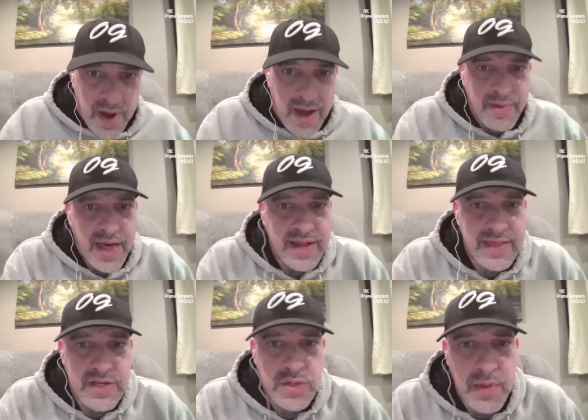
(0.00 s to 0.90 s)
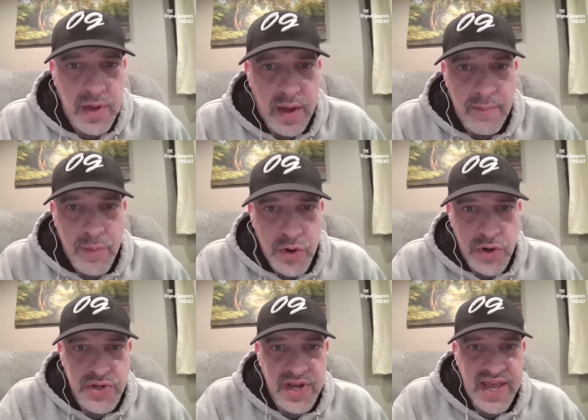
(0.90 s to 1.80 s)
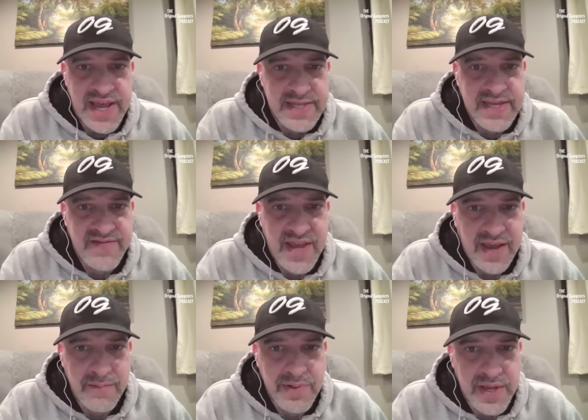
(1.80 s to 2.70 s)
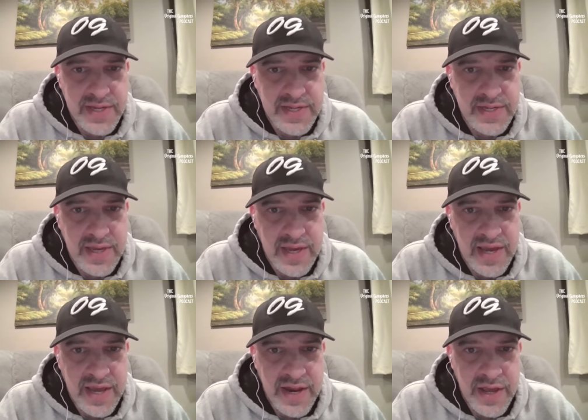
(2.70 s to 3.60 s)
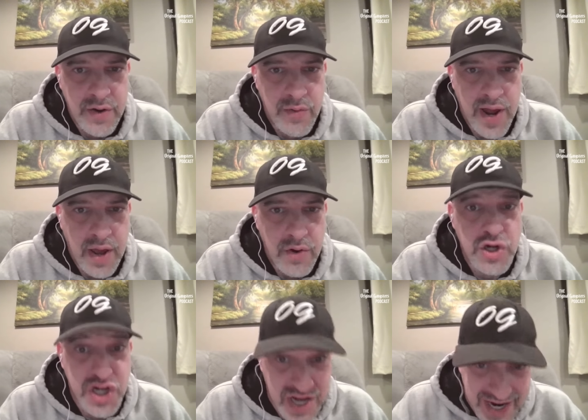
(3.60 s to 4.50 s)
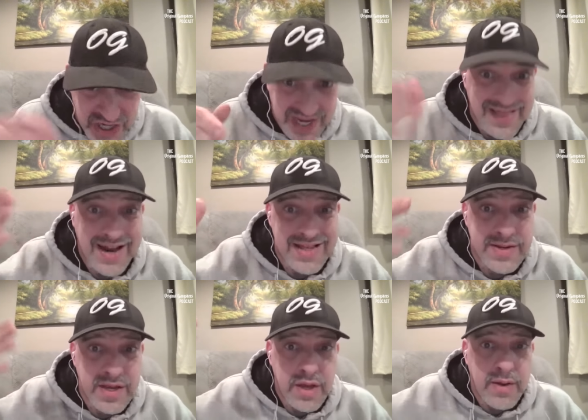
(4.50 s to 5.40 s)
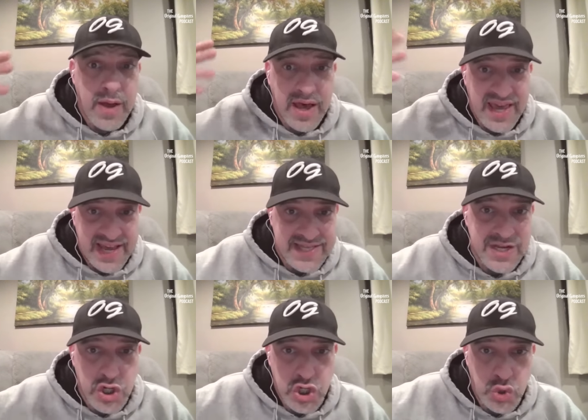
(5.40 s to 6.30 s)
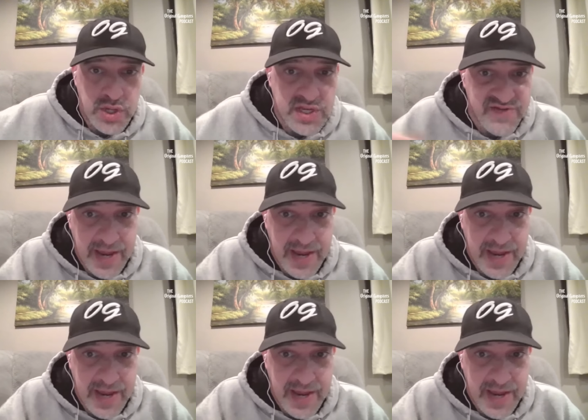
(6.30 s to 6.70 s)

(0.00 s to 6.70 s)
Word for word: mob. A lot of these murders and hits have taken place in and around, or I should say a lot of these hits and shootings have